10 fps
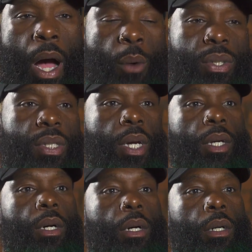I would
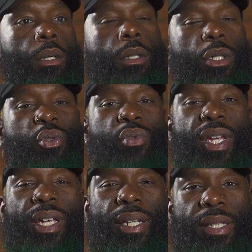say
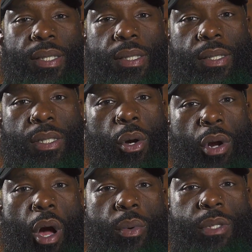uniqueness. It's
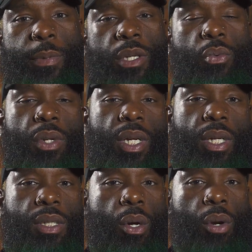gonna always be
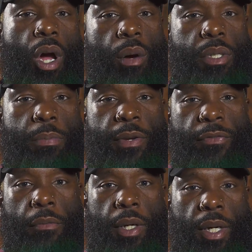unique. It's gonna always be
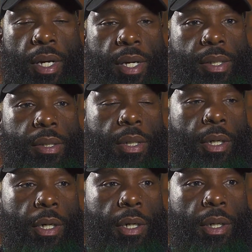from the gut.
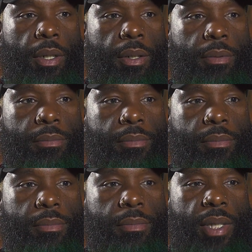
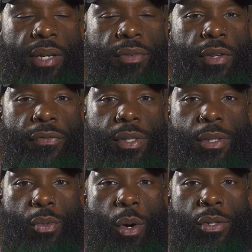Even if it's
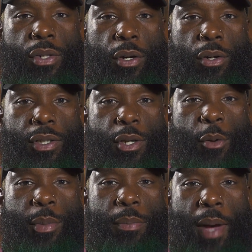a twerk song, it's
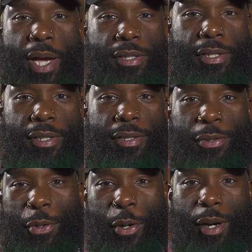gonna be passionate.
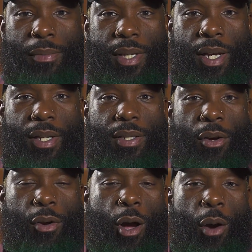You know what I'm saying? It's
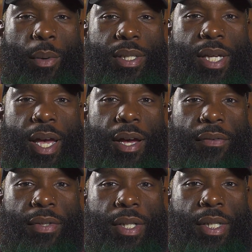gonna always have